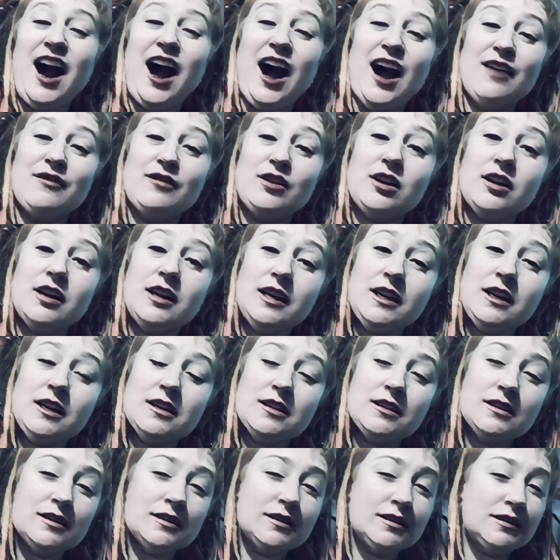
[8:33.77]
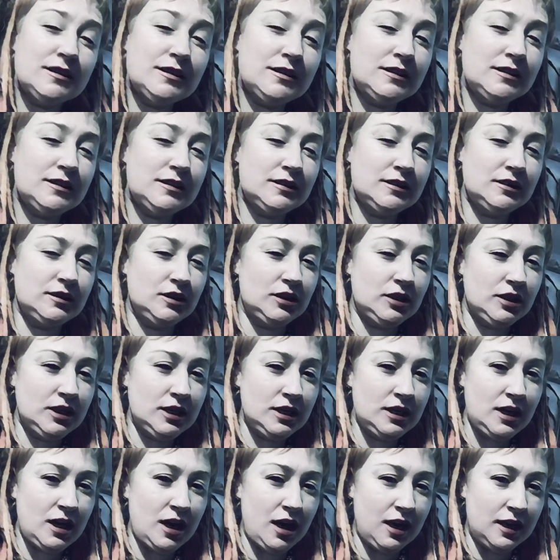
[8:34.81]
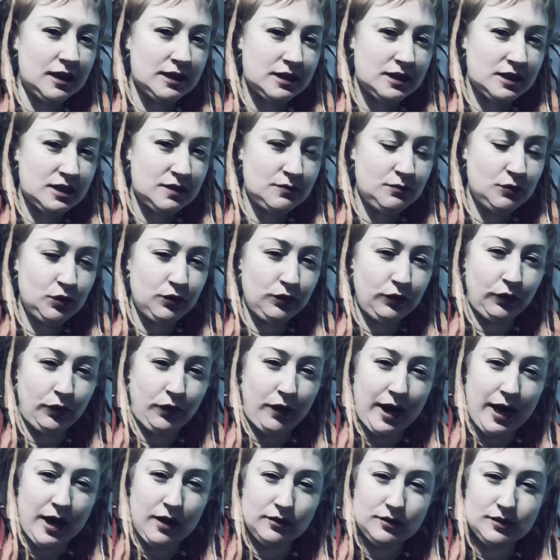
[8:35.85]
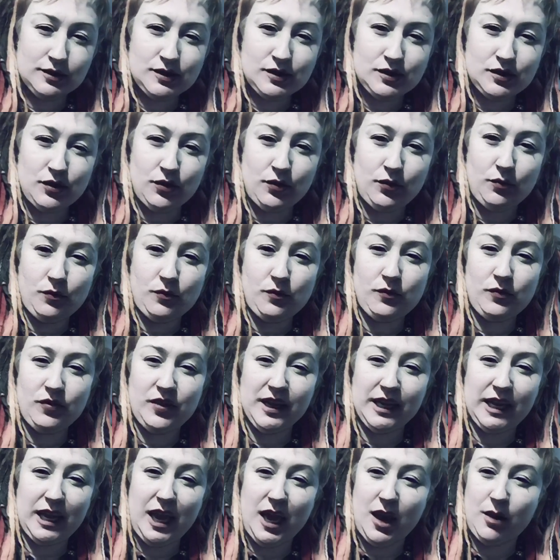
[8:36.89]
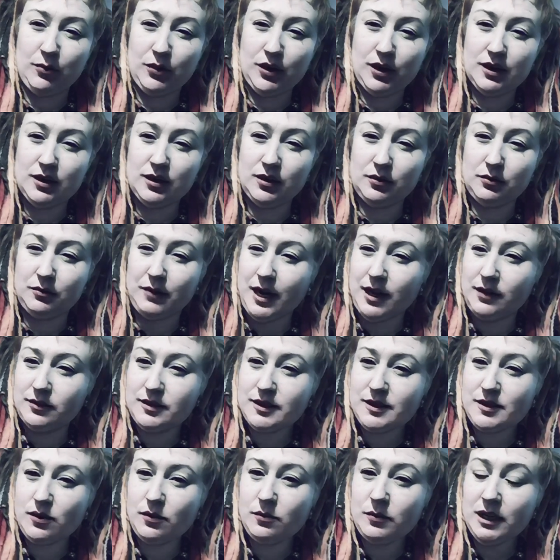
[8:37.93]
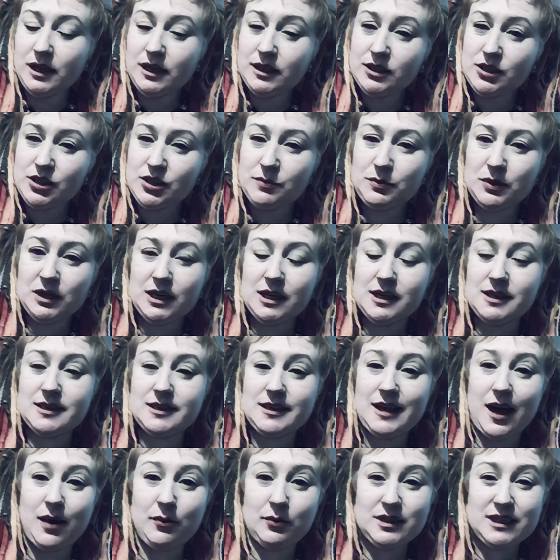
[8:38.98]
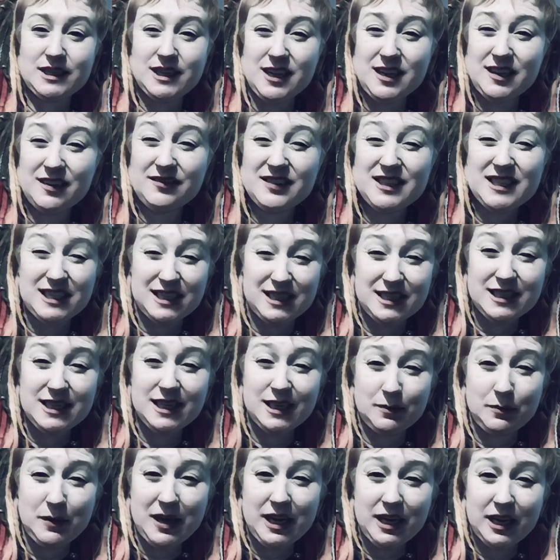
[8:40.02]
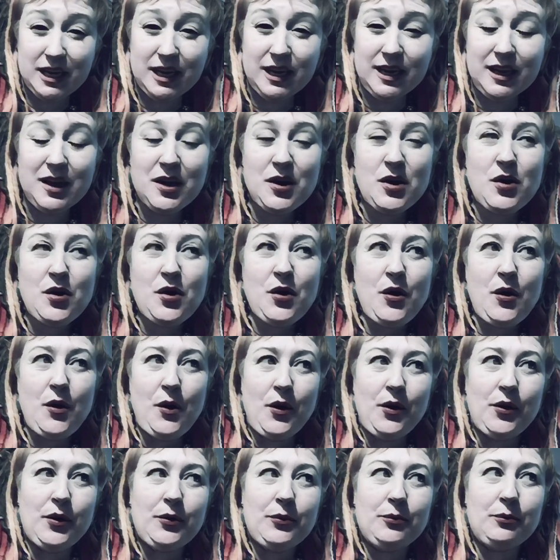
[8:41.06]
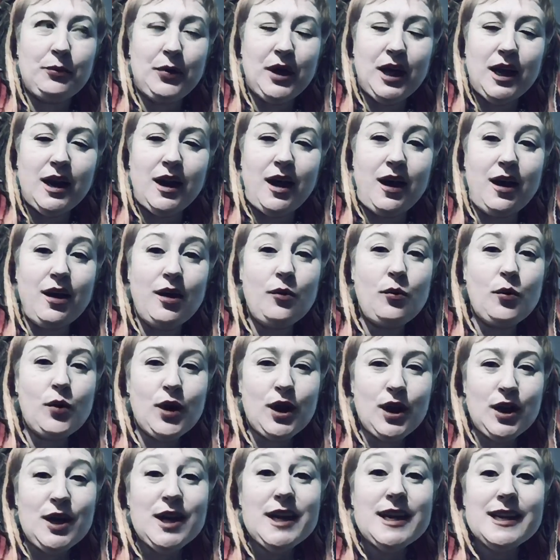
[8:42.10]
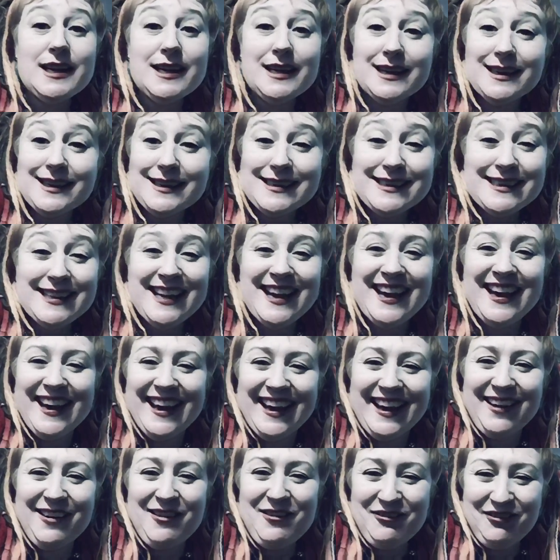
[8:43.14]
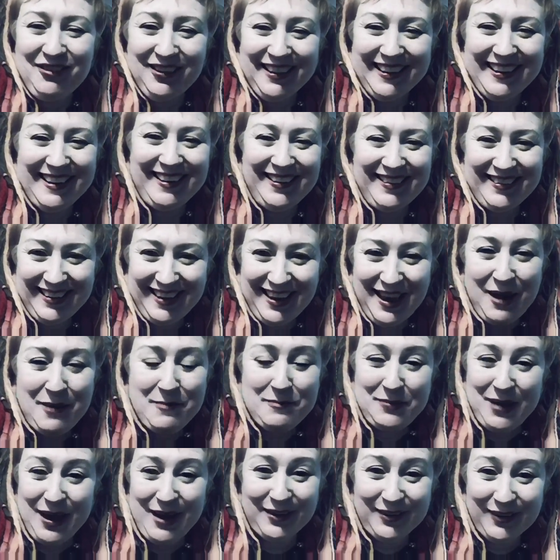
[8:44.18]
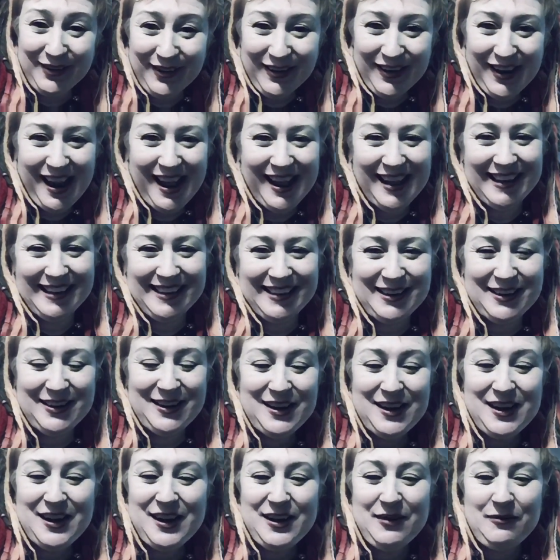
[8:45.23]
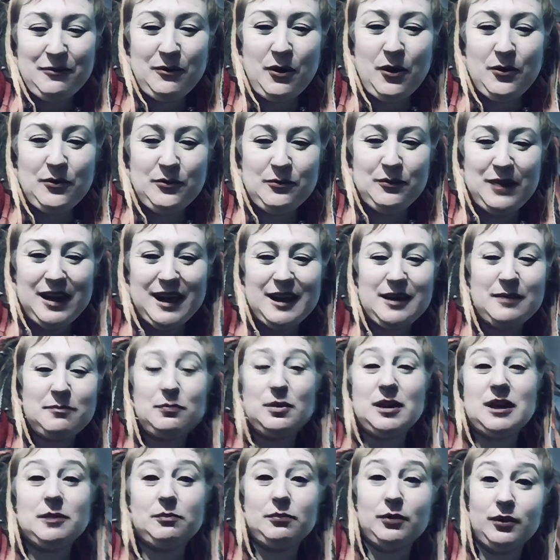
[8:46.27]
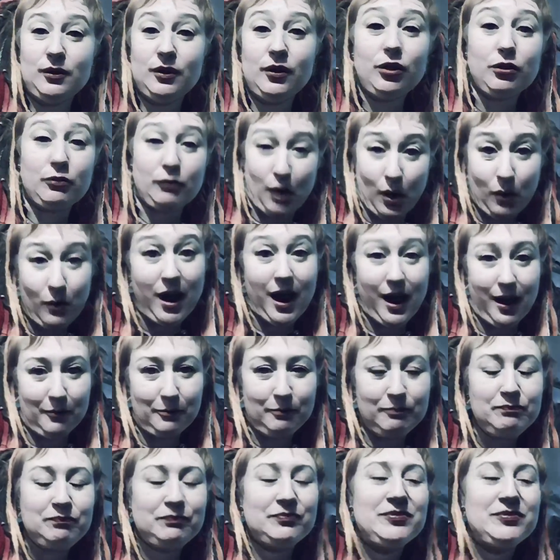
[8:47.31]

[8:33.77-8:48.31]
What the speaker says: I've got to learn not to move around the camera around so much, because that was kind of seasick making, but I'll work on it. Hopefully I'll get better and it won't make people throw up.